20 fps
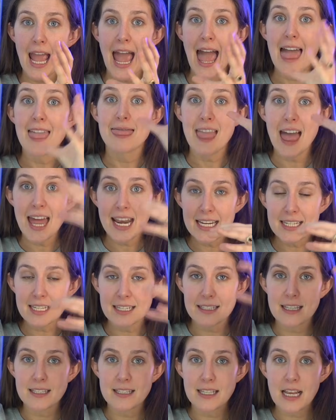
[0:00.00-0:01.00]
And then it
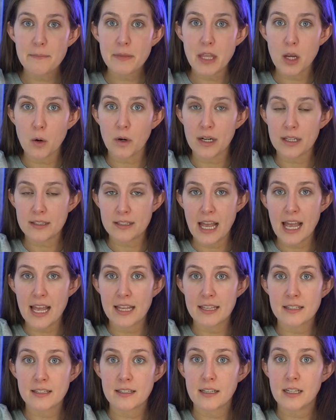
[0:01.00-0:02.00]
does the same thing where it
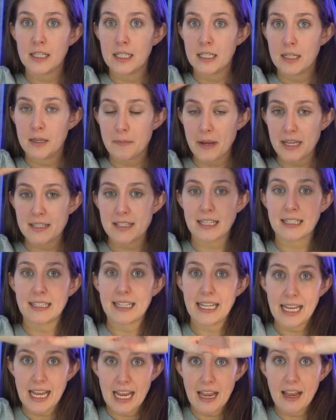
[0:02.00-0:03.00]
says
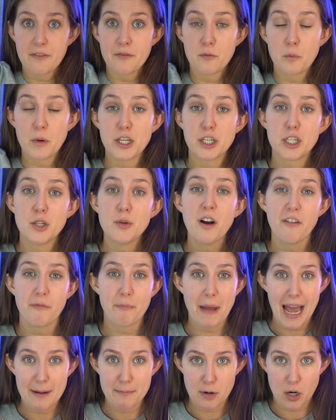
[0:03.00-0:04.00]
basically if we do have
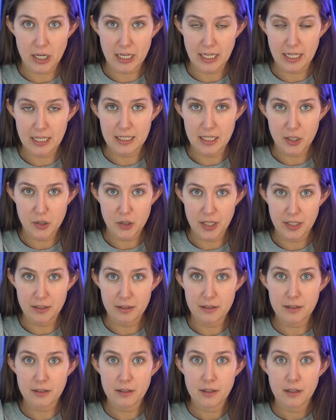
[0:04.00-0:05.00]
bad market
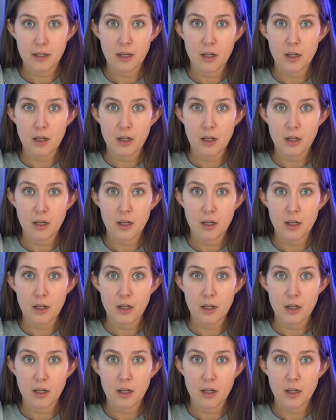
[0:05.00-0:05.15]
conditions,